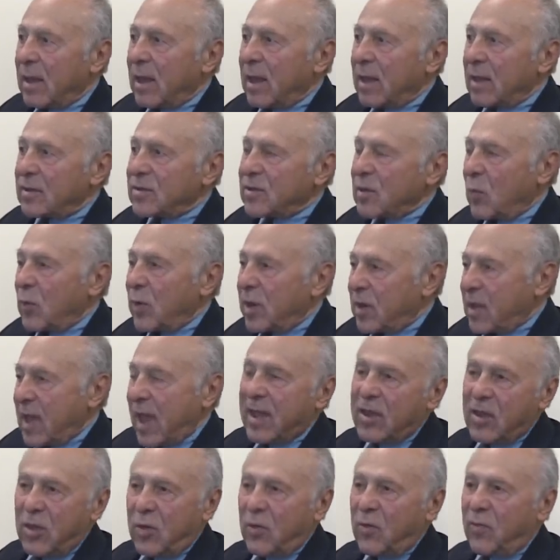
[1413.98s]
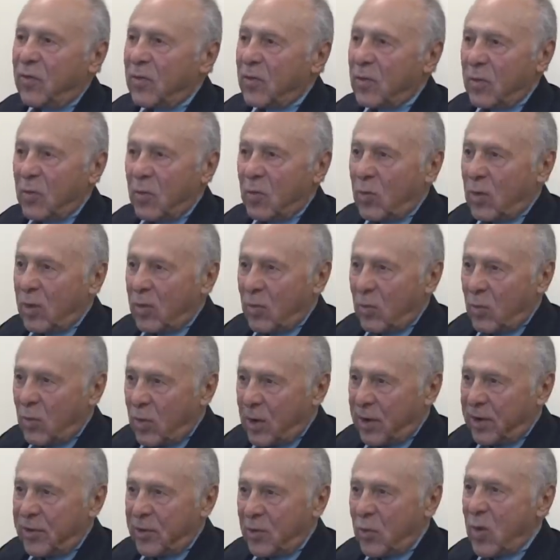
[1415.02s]
So we take you for
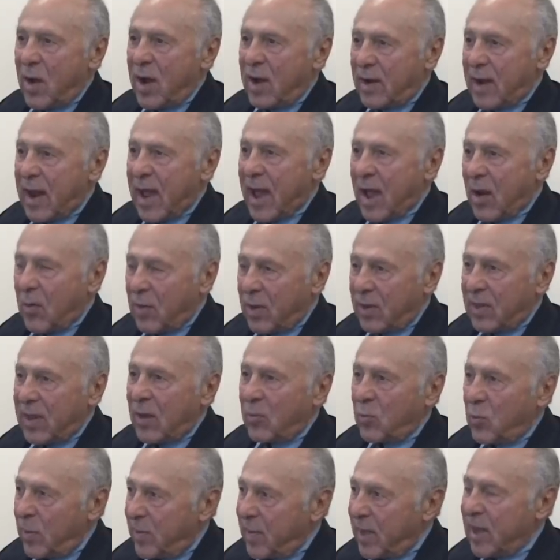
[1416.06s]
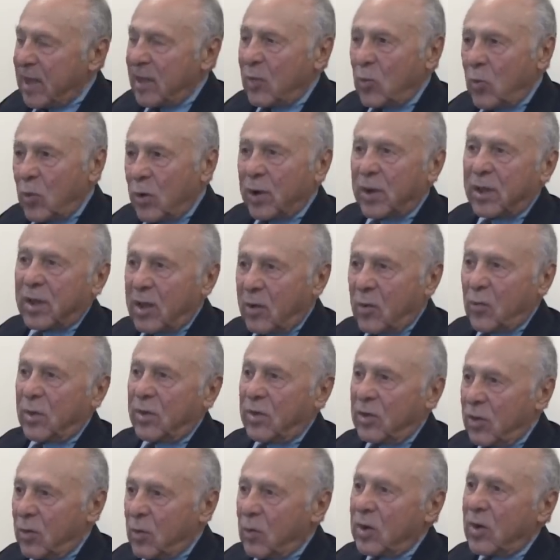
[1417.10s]
where you are now, and then we begin working
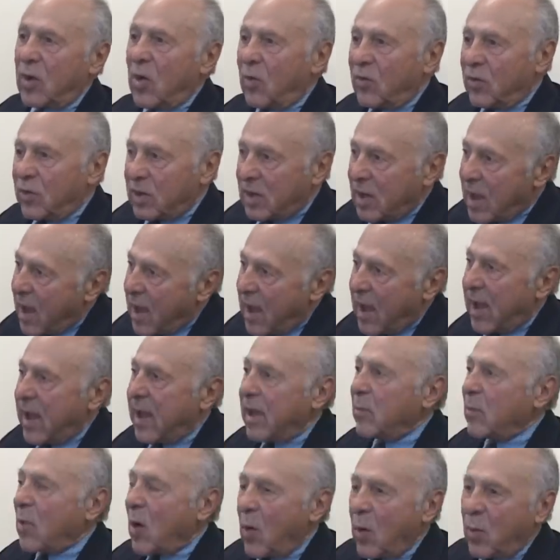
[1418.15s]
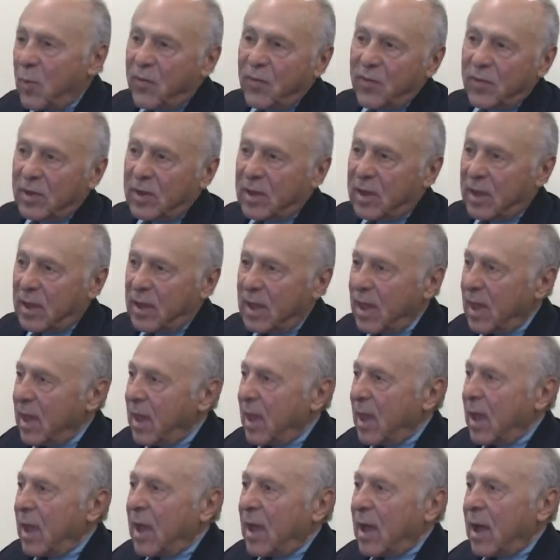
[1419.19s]
with you, and over time, hopefully,
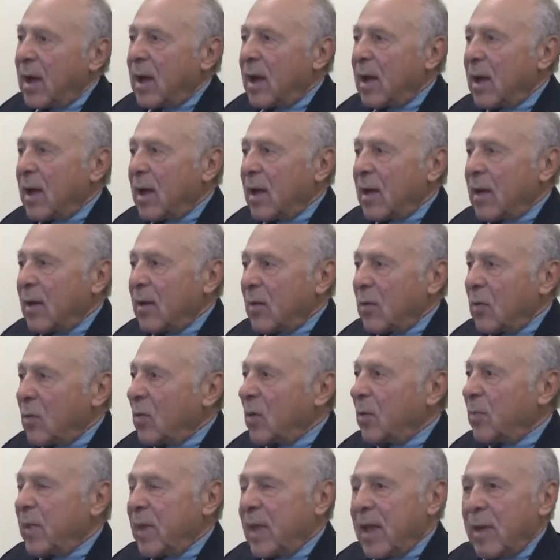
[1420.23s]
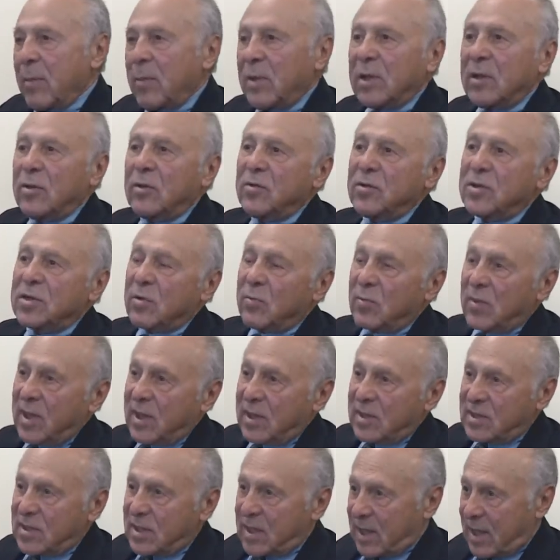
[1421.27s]
we'll be able to do some
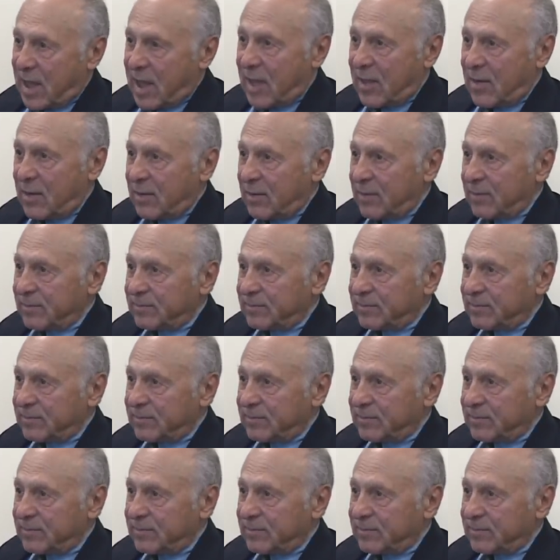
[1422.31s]
things together.